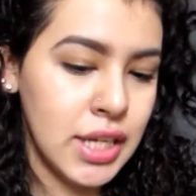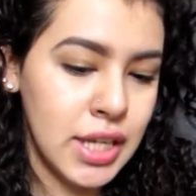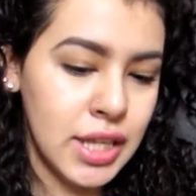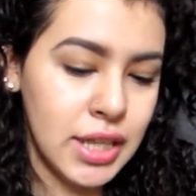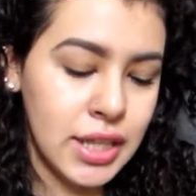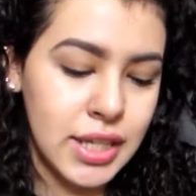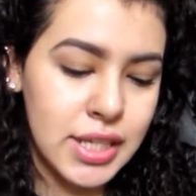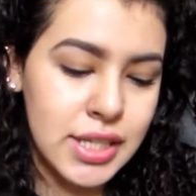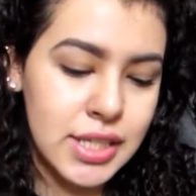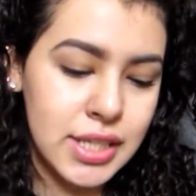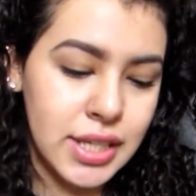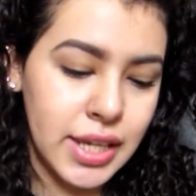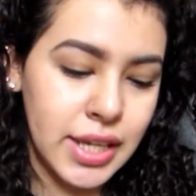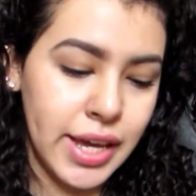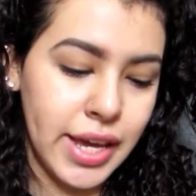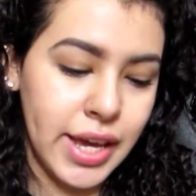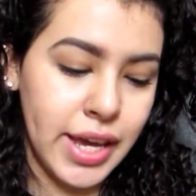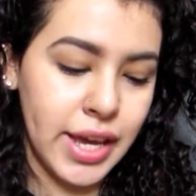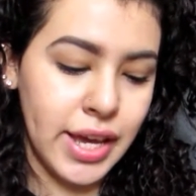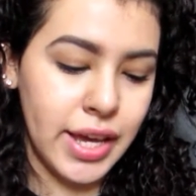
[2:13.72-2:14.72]
this
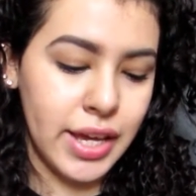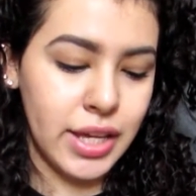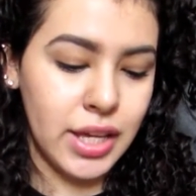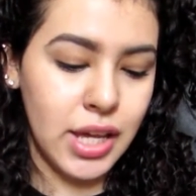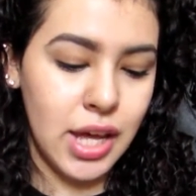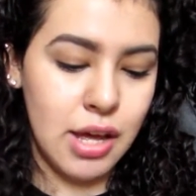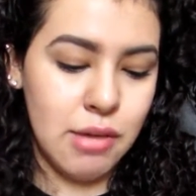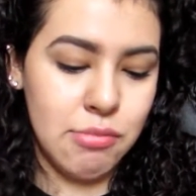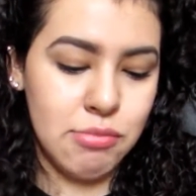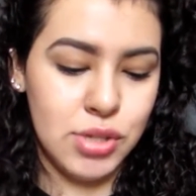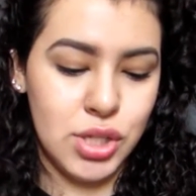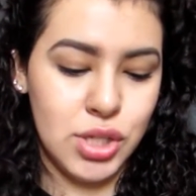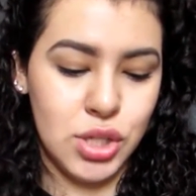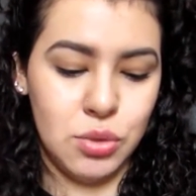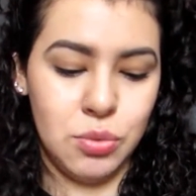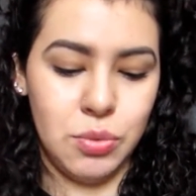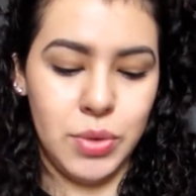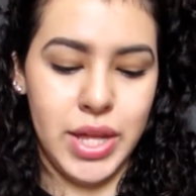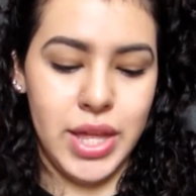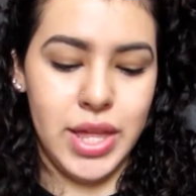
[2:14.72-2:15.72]
kit comes
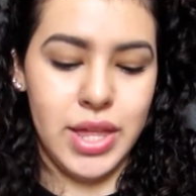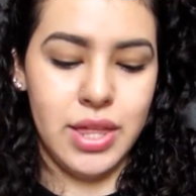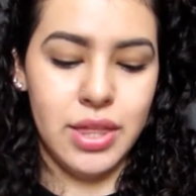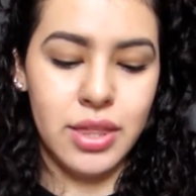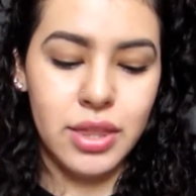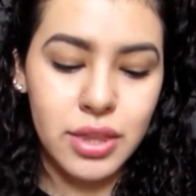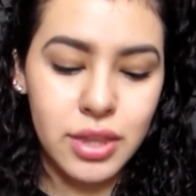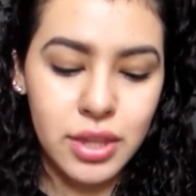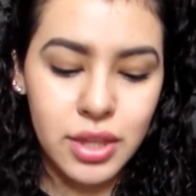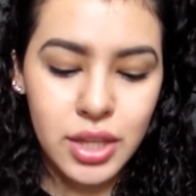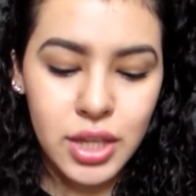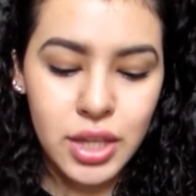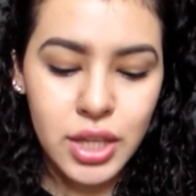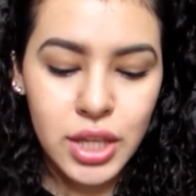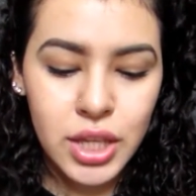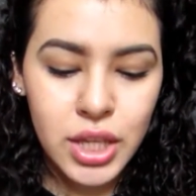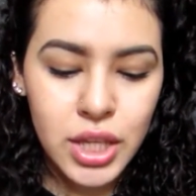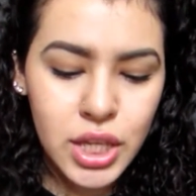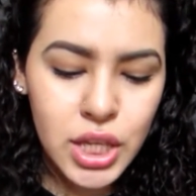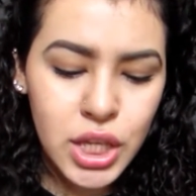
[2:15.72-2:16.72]

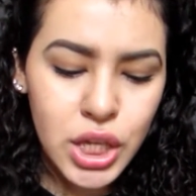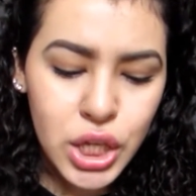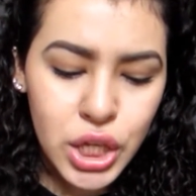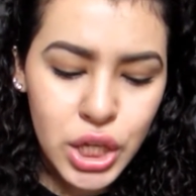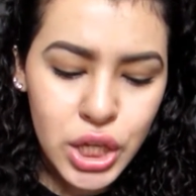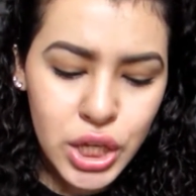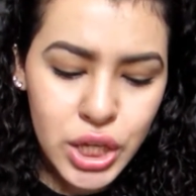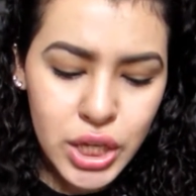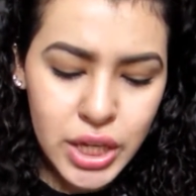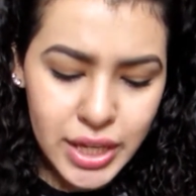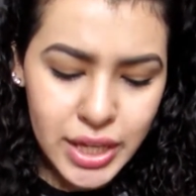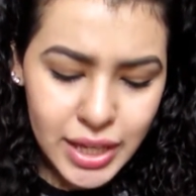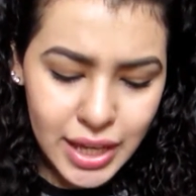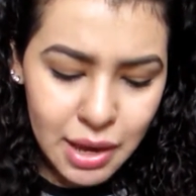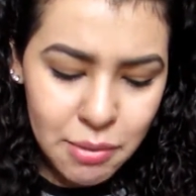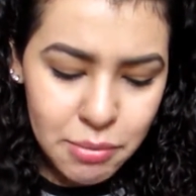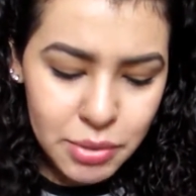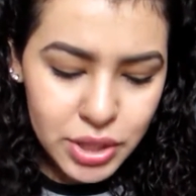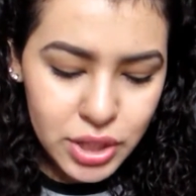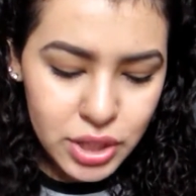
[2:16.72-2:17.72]
with it
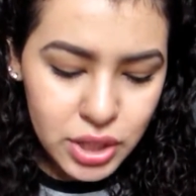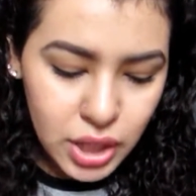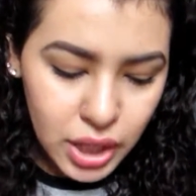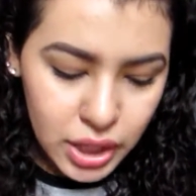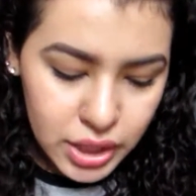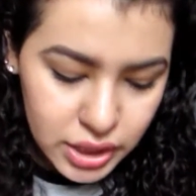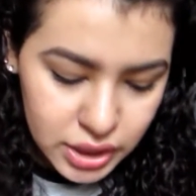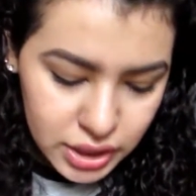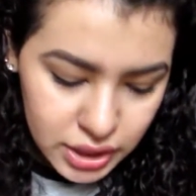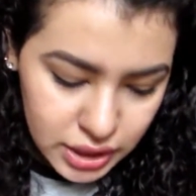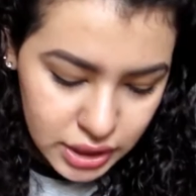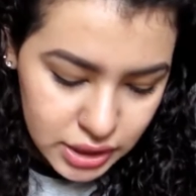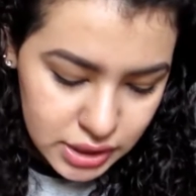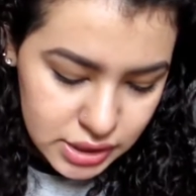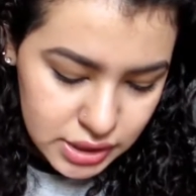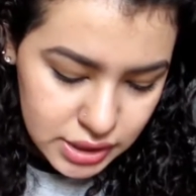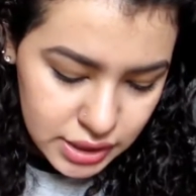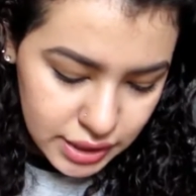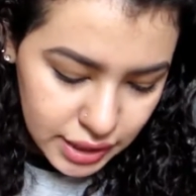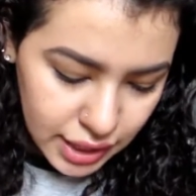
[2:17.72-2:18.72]
came with a lot of things
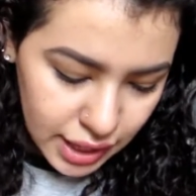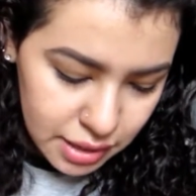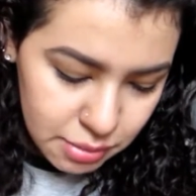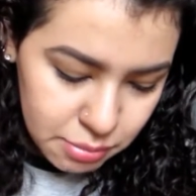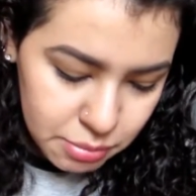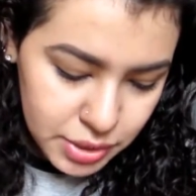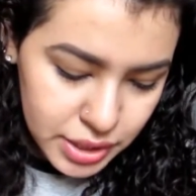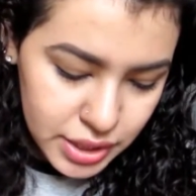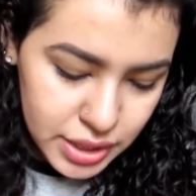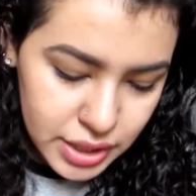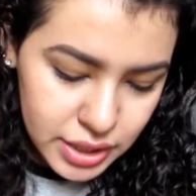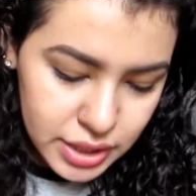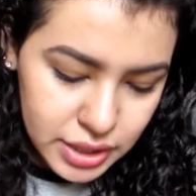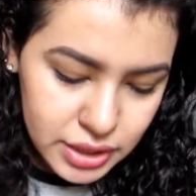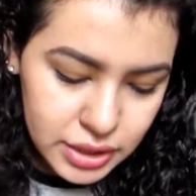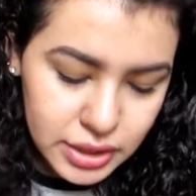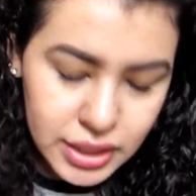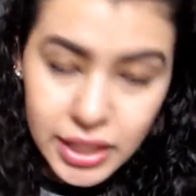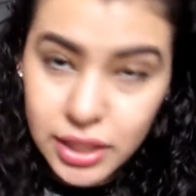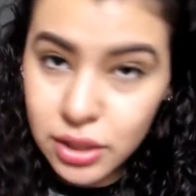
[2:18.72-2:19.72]
it came with
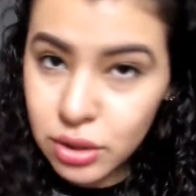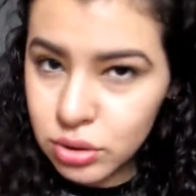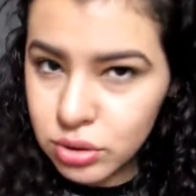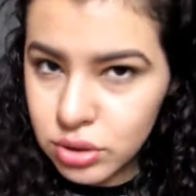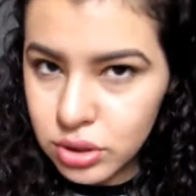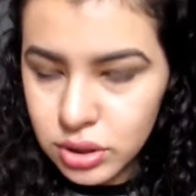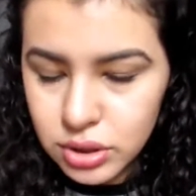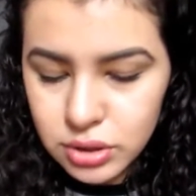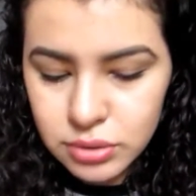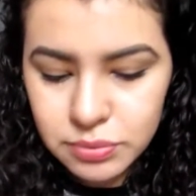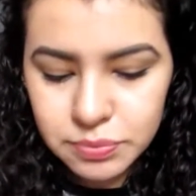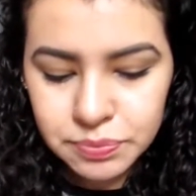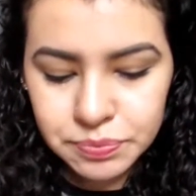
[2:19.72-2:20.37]
needles